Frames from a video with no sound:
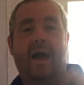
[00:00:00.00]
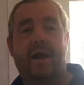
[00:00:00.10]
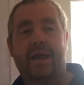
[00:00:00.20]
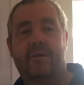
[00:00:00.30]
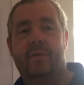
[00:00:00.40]

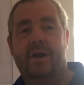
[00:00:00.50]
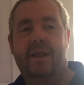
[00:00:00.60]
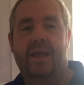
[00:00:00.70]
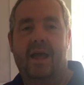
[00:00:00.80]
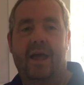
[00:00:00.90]
Hi
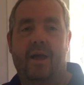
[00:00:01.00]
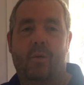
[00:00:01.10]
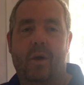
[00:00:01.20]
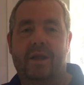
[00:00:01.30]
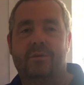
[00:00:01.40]
everybody,
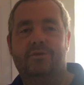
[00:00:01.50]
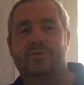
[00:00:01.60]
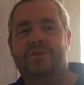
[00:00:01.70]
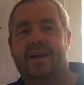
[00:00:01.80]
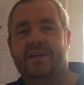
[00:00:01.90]
welcome
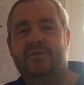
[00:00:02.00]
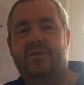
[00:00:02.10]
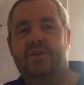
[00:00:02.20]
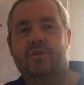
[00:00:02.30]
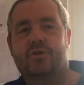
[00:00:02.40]
to Tucker's
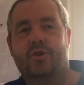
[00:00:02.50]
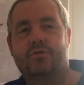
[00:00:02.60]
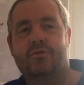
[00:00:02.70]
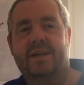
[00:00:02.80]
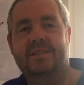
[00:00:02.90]
video cook
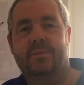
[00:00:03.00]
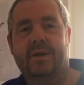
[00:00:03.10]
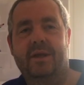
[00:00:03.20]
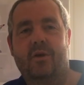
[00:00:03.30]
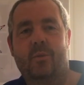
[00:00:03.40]

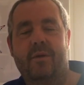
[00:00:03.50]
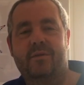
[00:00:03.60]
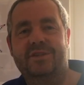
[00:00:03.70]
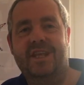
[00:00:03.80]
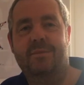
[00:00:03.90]
recipe. Hope
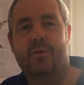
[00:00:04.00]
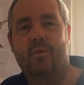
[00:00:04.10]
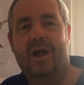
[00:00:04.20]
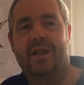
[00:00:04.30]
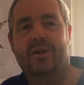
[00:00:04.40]
everyone's keeping
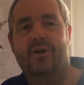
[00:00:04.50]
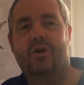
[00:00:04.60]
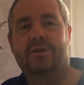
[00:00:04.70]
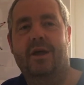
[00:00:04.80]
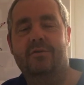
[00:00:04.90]
well in
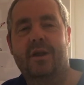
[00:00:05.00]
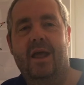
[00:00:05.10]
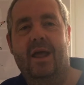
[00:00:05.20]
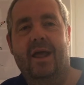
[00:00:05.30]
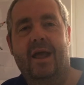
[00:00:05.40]
lockdown.
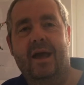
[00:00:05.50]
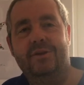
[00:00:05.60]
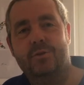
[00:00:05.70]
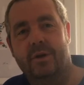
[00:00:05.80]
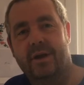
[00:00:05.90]

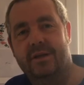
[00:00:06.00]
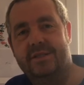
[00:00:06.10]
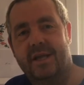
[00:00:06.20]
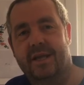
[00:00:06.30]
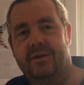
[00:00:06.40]
Just wanted to
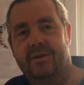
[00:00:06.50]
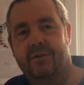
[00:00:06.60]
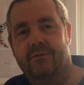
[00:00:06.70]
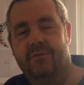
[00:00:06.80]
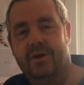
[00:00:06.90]
say
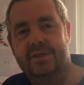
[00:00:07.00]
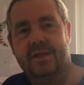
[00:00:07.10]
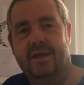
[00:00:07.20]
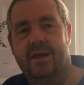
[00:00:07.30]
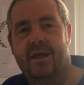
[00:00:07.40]
first
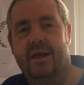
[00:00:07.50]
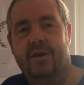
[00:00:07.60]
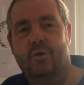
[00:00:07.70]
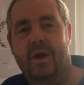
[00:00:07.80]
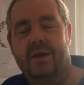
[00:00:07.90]

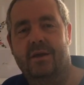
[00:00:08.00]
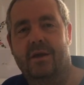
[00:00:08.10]
a quick